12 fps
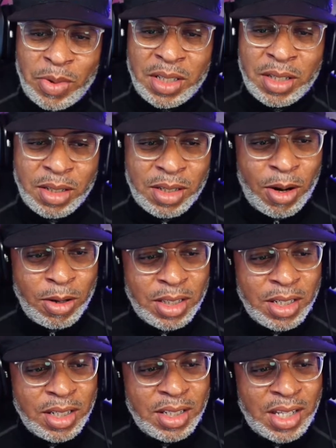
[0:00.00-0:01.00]
to talk
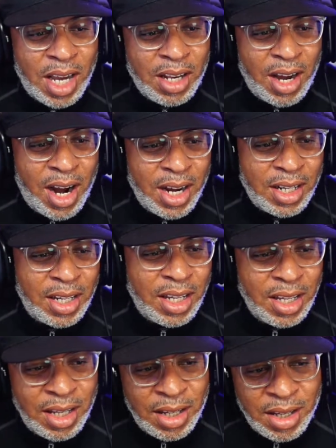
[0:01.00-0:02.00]
to Taylor
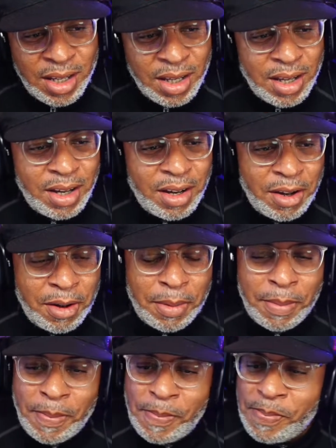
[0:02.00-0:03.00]
Heineke.
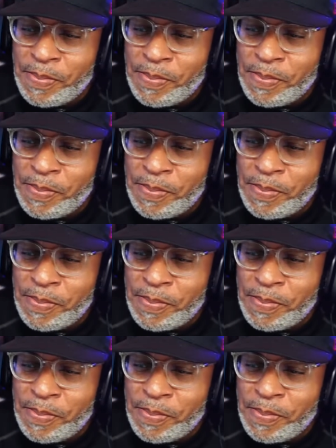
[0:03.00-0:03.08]
Um,